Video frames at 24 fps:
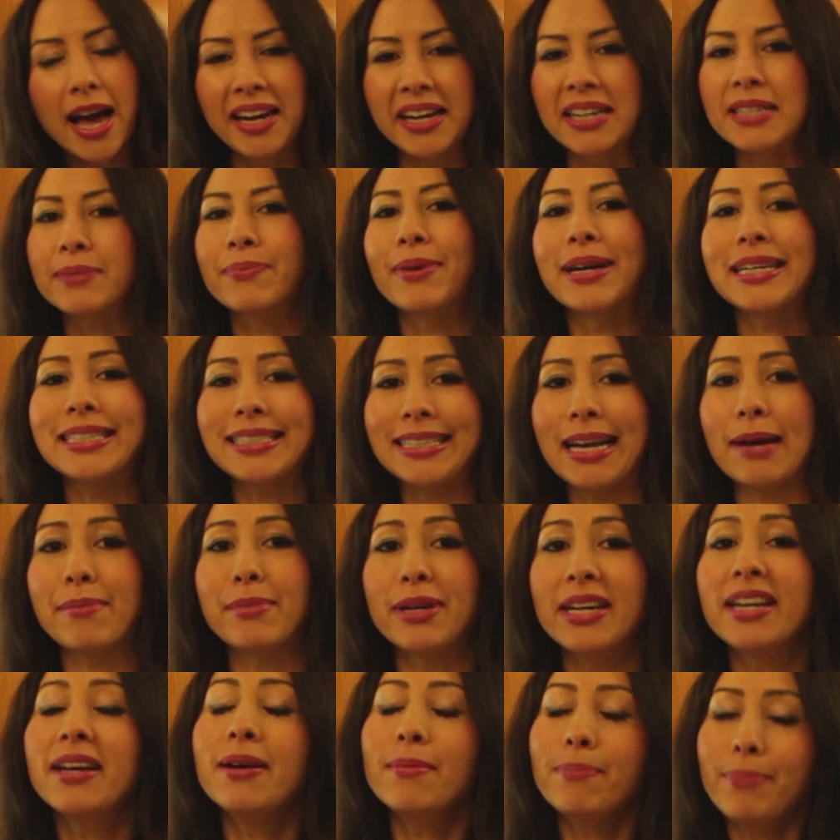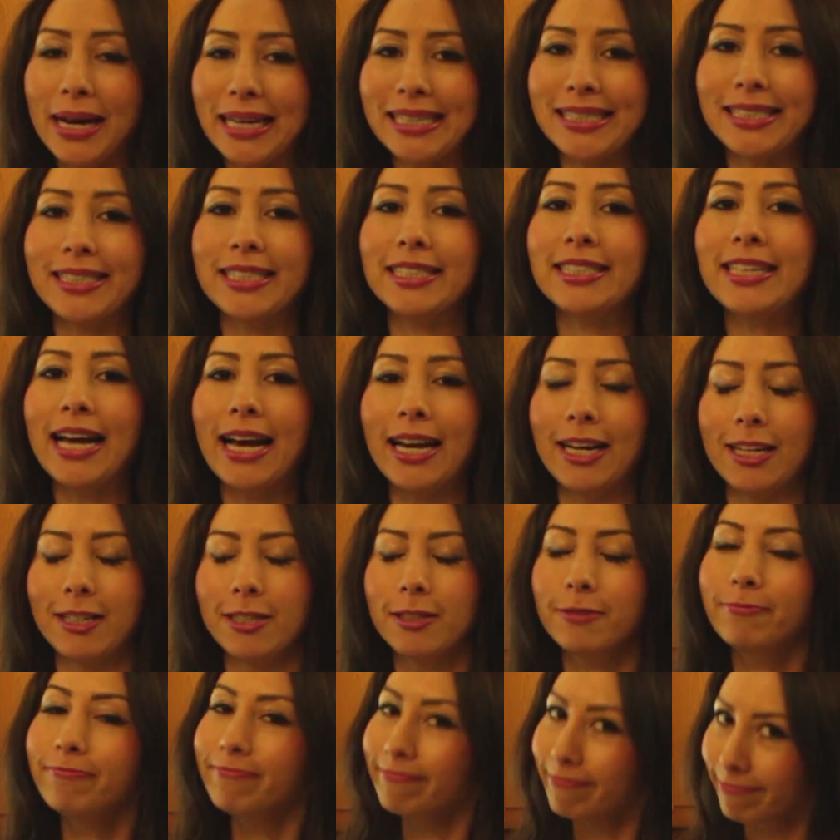and it's my salmon pasta salad.